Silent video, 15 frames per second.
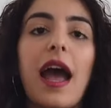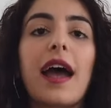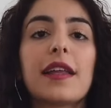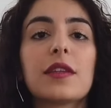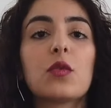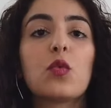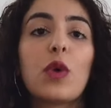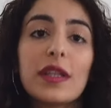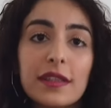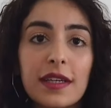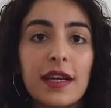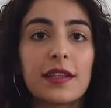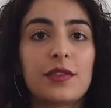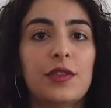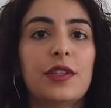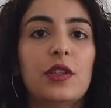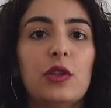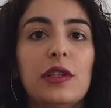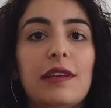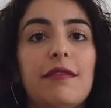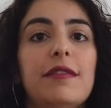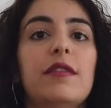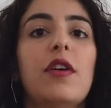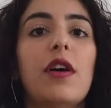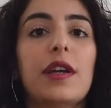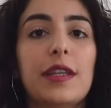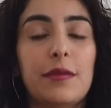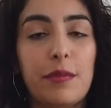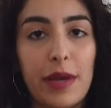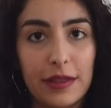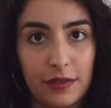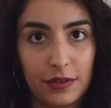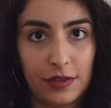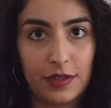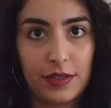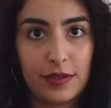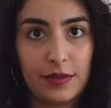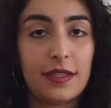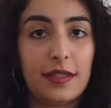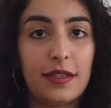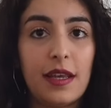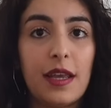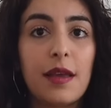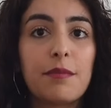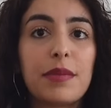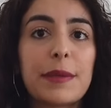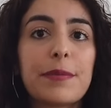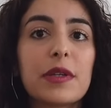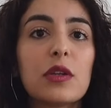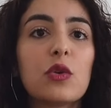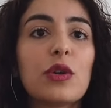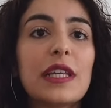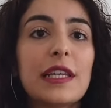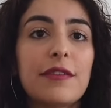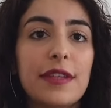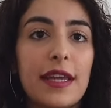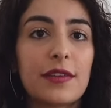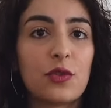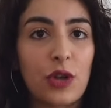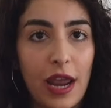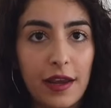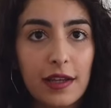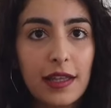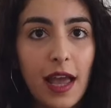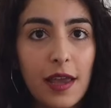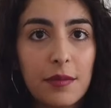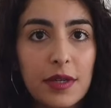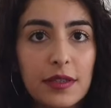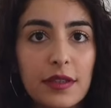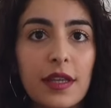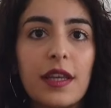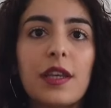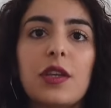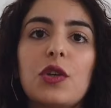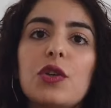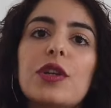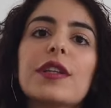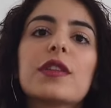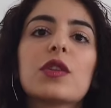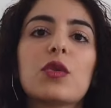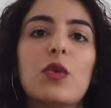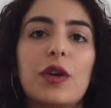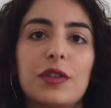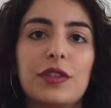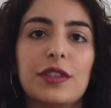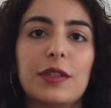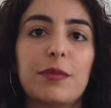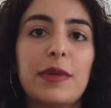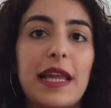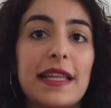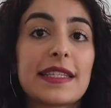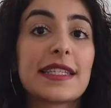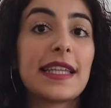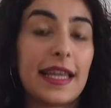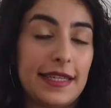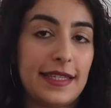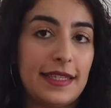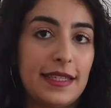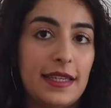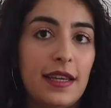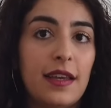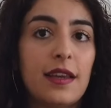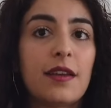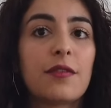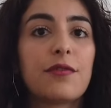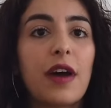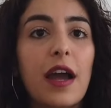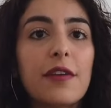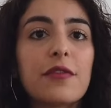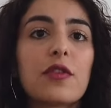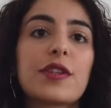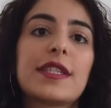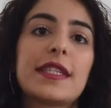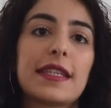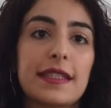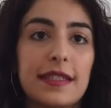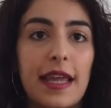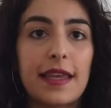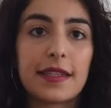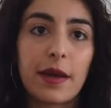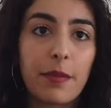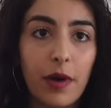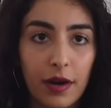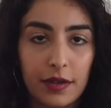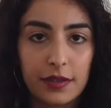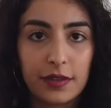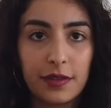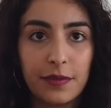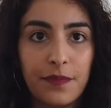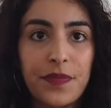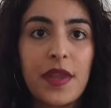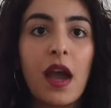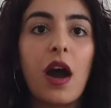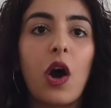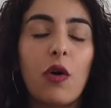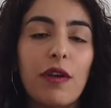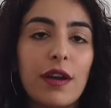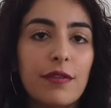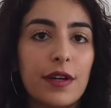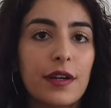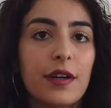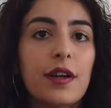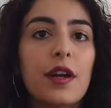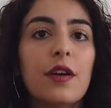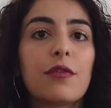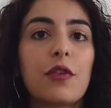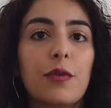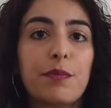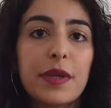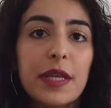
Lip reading: And what country you live in matters. People who live in a dry climate, you need to water the plants less, 5 or 6 days apart. However, for